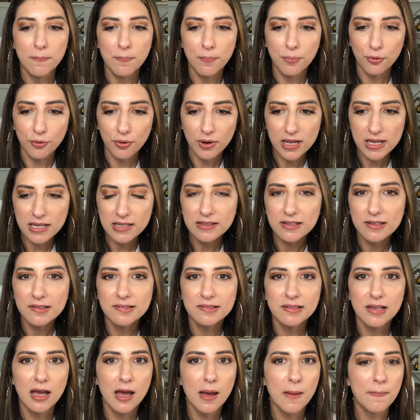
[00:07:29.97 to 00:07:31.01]
break
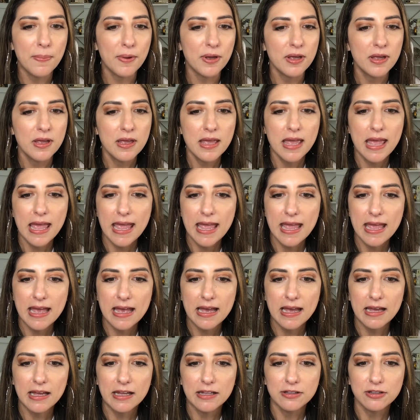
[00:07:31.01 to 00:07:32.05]
this up
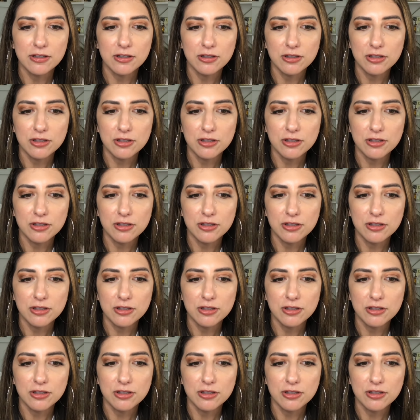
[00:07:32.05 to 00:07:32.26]
and